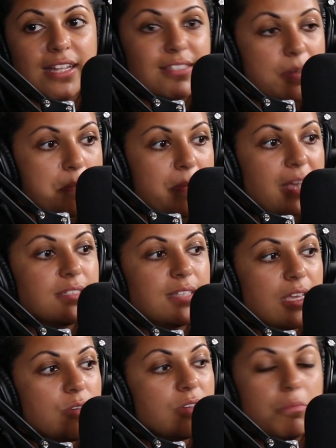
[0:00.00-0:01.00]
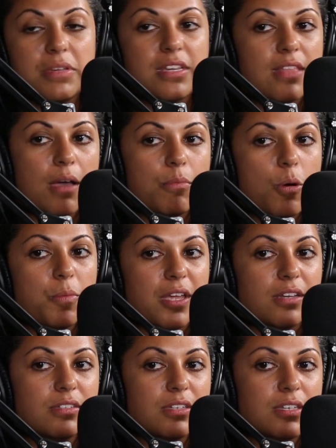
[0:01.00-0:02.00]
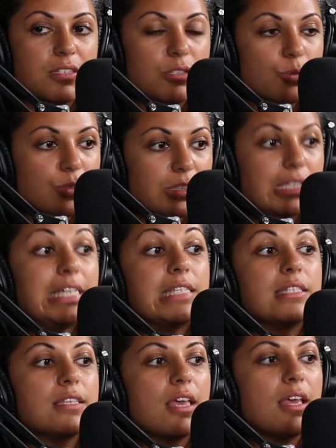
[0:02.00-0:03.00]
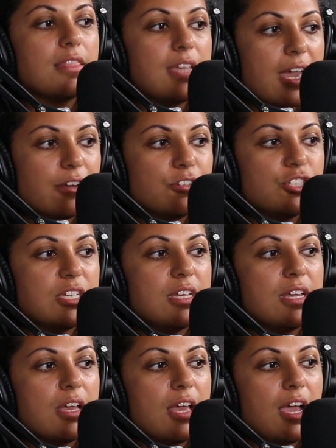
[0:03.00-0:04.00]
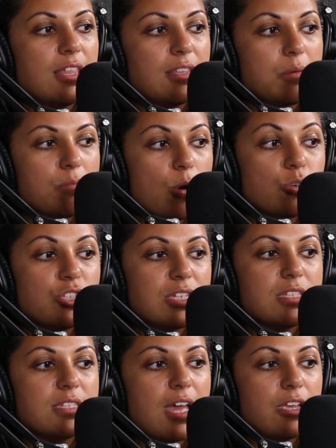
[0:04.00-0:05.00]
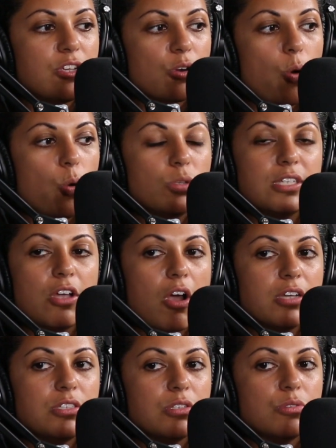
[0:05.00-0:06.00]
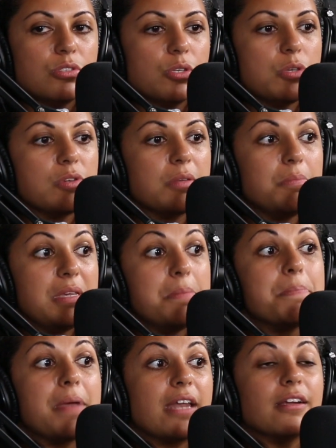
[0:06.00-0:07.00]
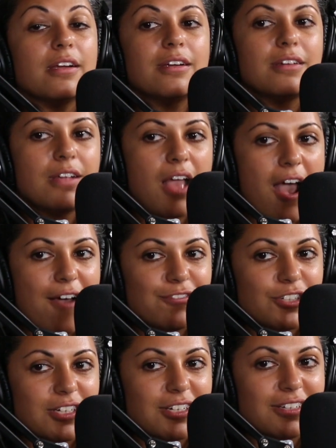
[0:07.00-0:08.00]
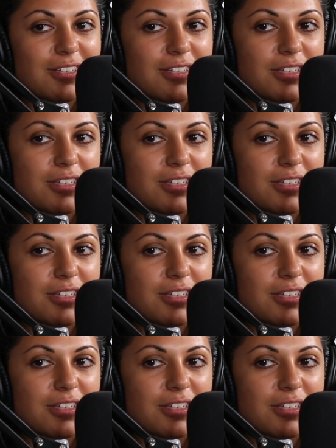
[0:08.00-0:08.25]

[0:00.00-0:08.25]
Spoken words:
That's the best that you can be in that moment, is to release the energy and the emotions that you're holding on to so you can be better after.